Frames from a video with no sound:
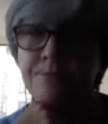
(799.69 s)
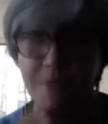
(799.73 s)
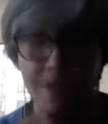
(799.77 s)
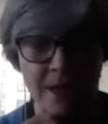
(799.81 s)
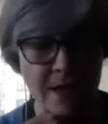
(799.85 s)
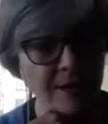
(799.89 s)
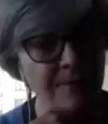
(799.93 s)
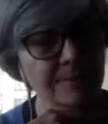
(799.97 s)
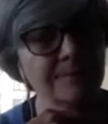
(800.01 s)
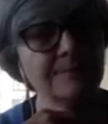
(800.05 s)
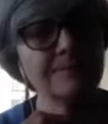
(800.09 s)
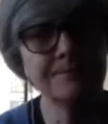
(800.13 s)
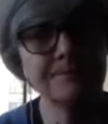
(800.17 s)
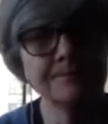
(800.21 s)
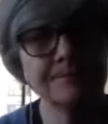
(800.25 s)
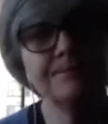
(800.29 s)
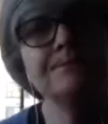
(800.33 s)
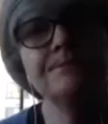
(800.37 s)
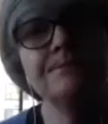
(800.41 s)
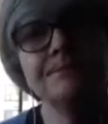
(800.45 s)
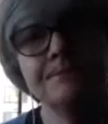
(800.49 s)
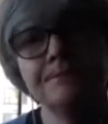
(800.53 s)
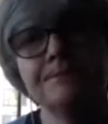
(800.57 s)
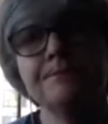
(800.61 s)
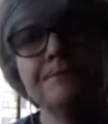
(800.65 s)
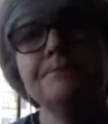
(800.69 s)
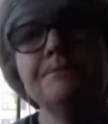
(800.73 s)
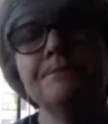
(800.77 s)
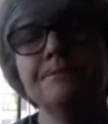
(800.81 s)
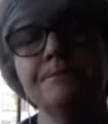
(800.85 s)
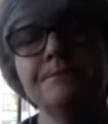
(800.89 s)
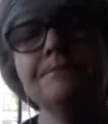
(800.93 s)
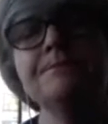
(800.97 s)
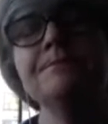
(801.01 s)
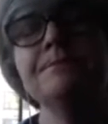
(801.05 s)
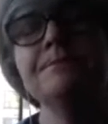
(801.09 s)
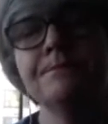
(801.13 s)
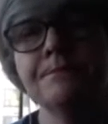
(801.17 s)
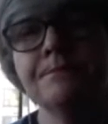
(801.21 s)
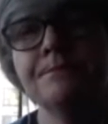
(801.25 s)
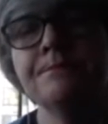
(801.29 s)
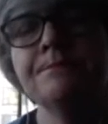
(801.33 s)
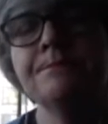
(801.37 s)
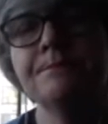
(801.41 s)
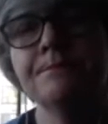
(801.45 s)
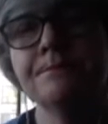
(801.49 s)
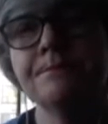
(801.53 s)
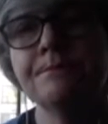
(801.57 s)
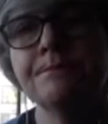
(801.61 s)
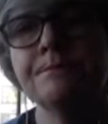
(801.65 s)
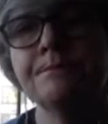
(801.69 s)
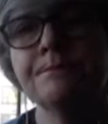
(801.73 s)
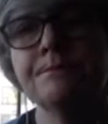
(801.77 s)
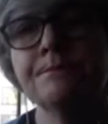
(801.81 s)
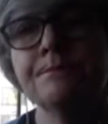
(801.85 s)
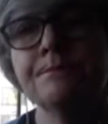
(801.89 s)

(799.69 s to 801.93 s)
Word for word: Yeah. So mm-hmm. are there I mean, common there myths?